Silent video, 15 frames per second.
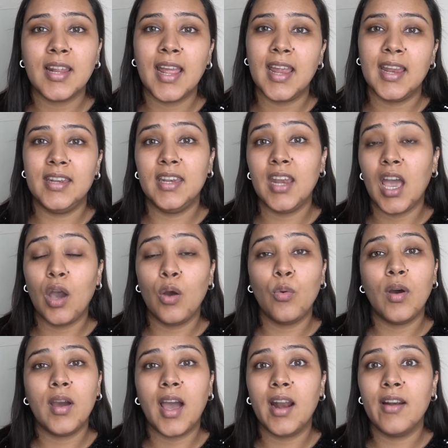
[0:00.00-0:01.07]
and
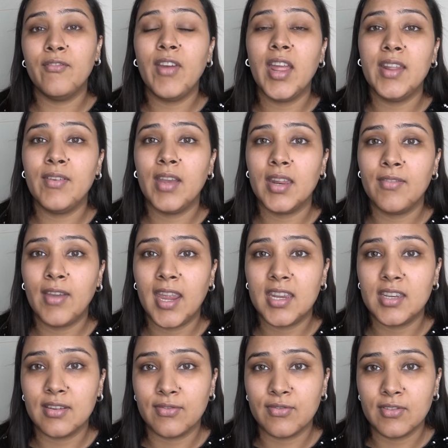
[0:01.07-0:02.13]
now are very
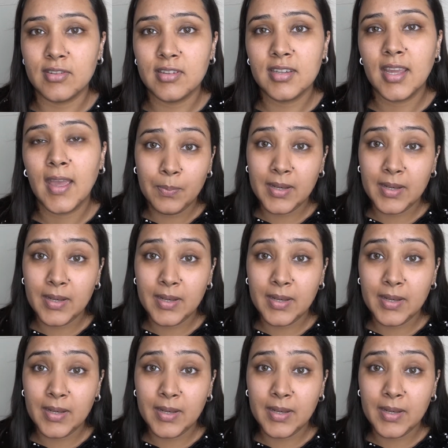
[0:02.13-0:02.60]
different.